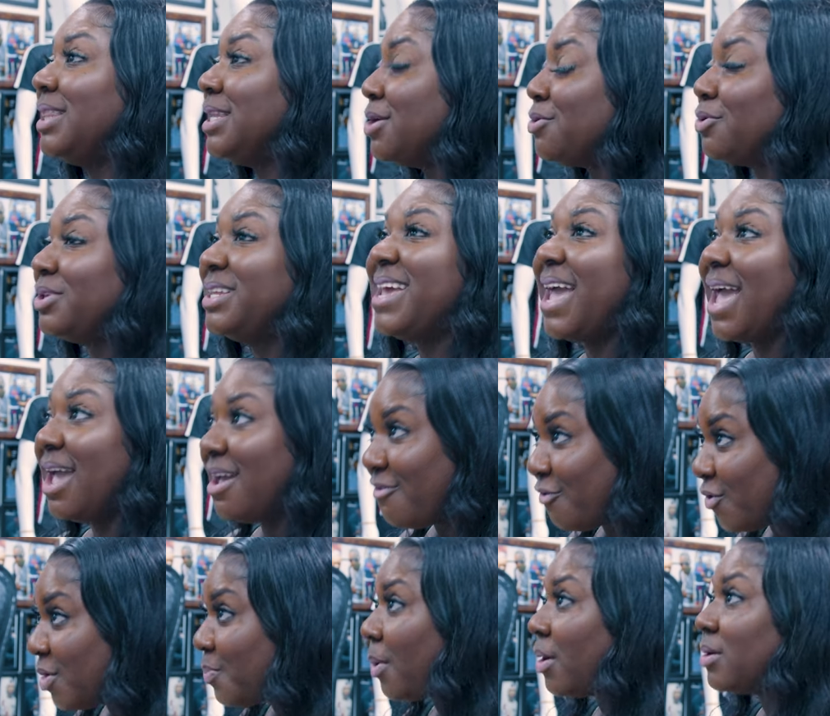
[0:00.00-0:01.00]
Literally
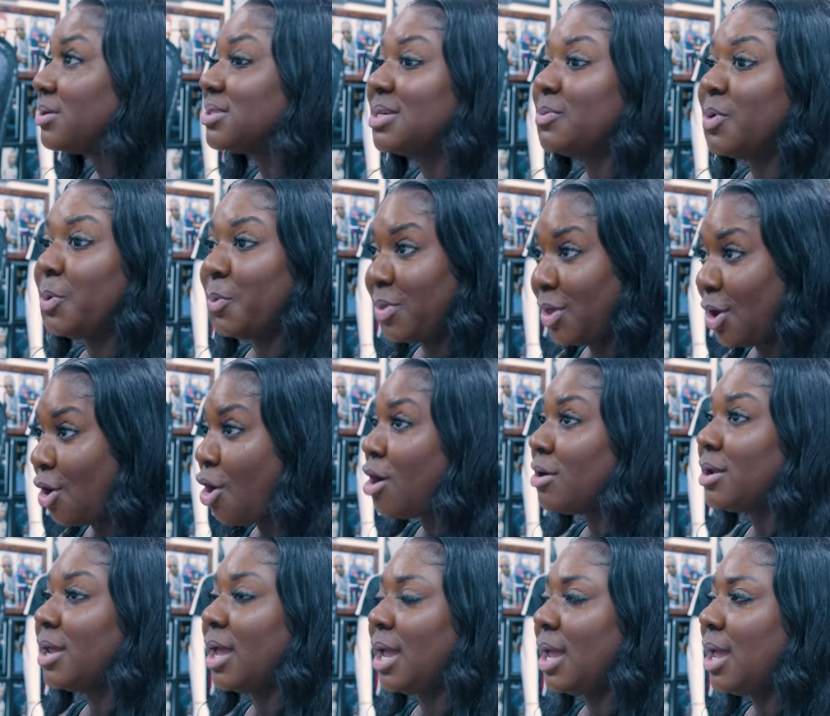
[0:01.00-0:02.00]
every person. We were there
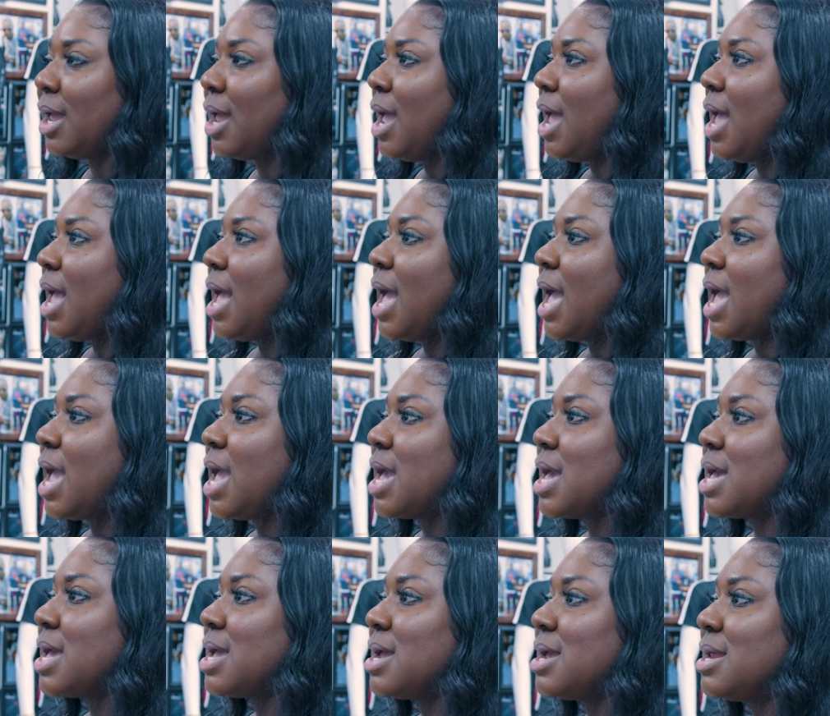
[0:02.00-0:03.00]
all day,
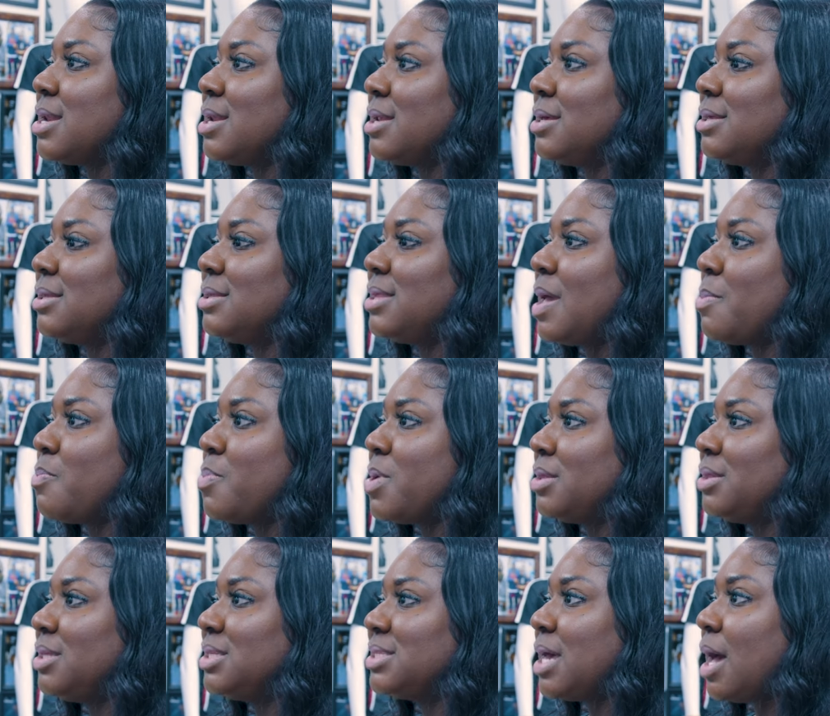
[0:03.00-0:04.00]
and they
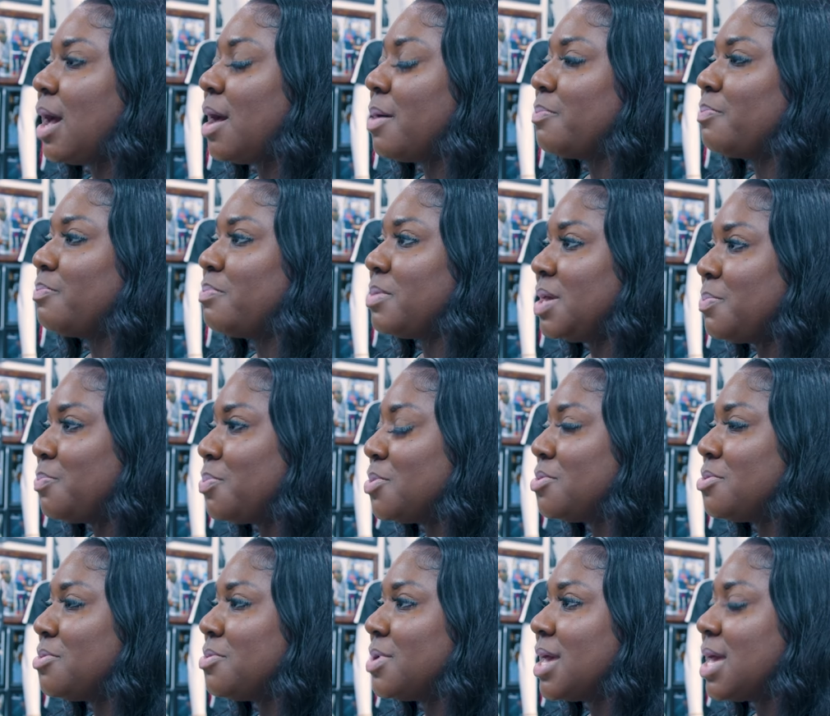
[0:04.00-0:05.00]
picked the top
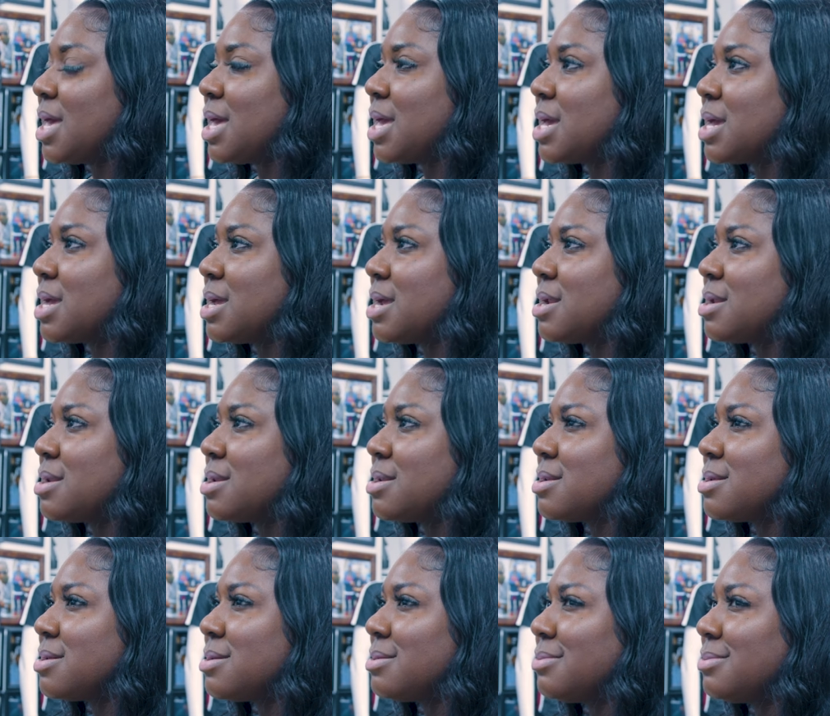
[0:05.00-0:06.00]
people,
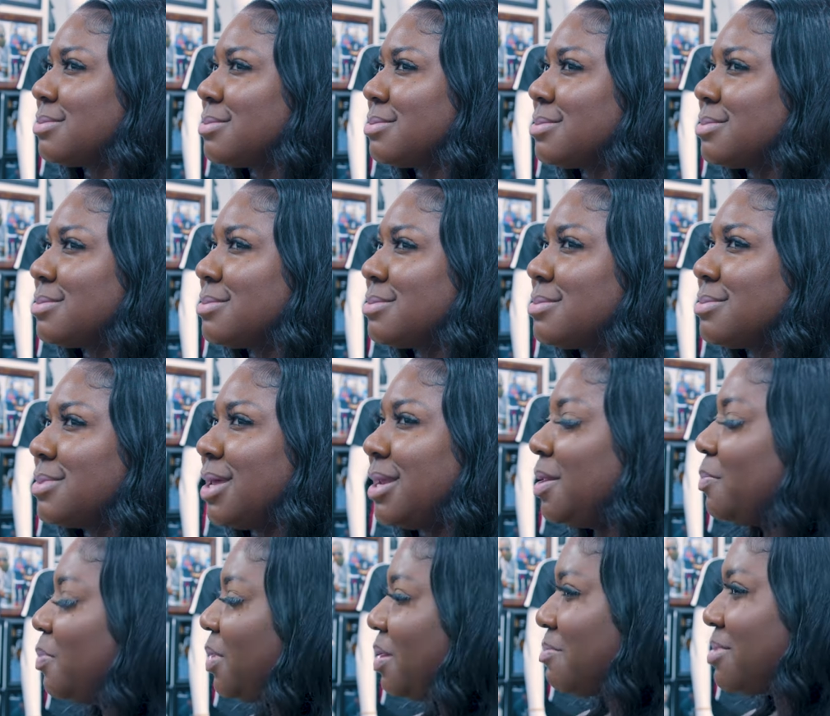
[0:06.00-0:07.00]
and
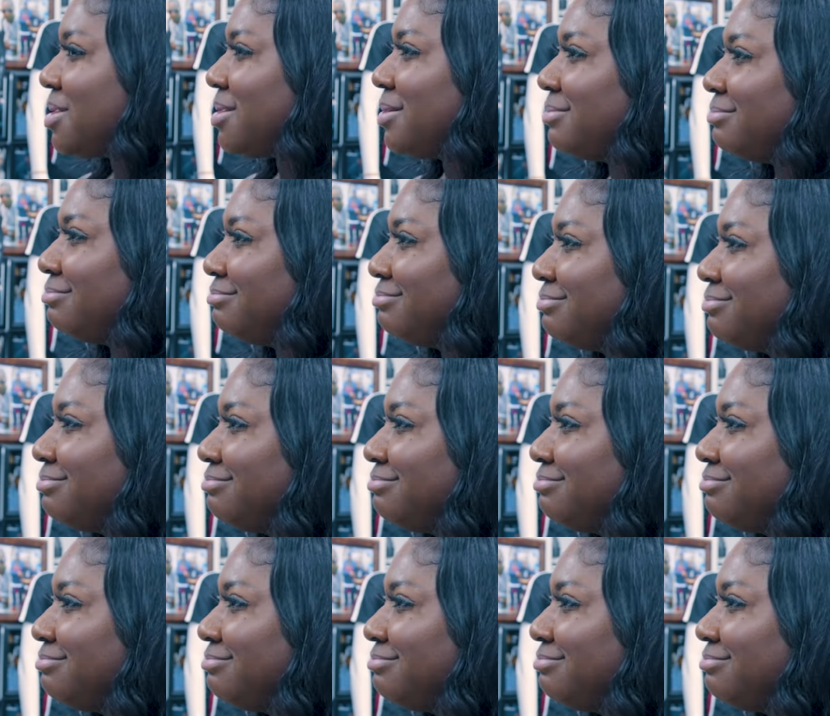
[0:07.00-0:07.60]
they didn't pick me.